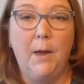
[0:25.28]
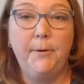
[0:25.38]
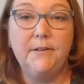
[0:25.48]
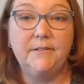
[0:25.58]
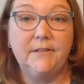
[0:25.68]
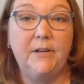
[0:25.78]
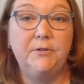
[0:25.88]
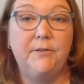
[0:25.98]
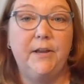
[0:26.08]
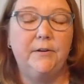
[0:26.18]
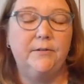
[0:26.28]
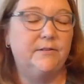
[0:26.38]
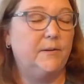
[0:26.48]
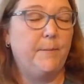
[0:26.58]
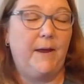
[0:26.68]
I put a schedule there. It's
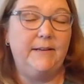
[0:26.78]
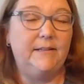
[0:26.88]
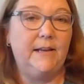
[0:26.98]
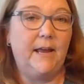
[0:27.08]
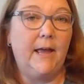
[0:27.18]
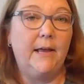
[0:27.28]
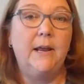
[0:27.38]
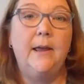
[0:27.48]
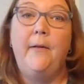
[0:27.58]
just a pacing guide.